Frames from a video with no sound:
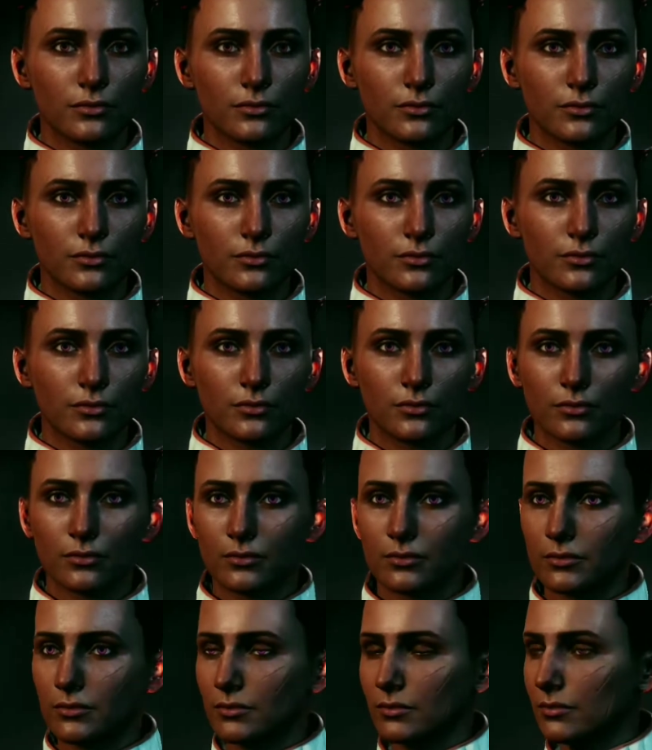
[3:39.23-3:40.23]

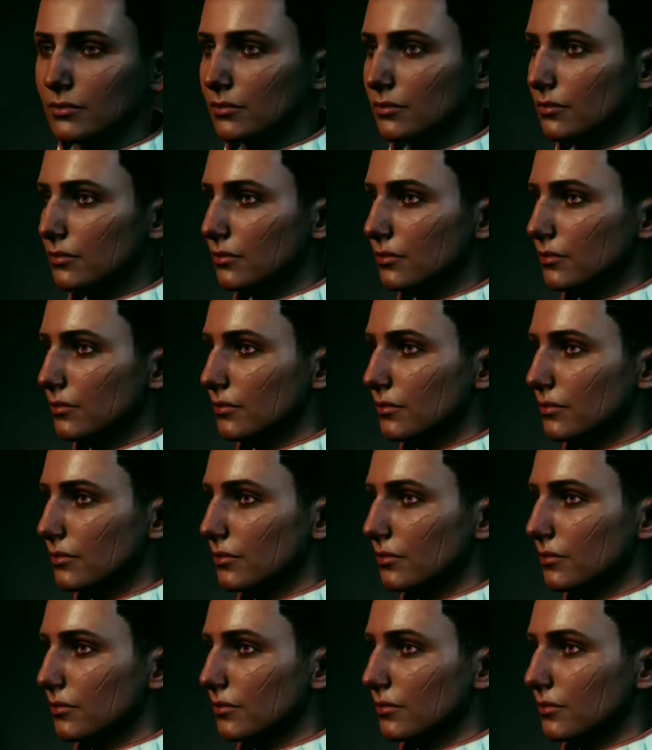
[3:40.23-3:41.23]

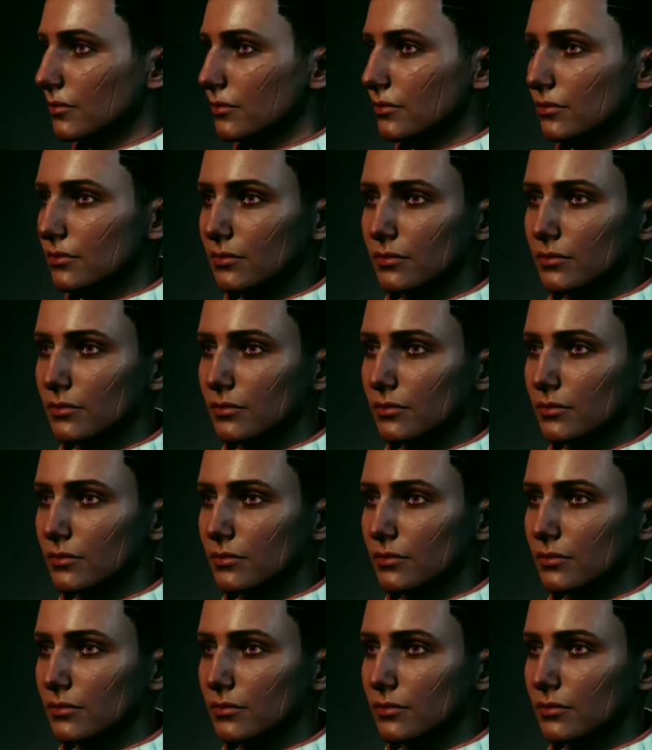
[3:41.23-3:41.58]
(silence)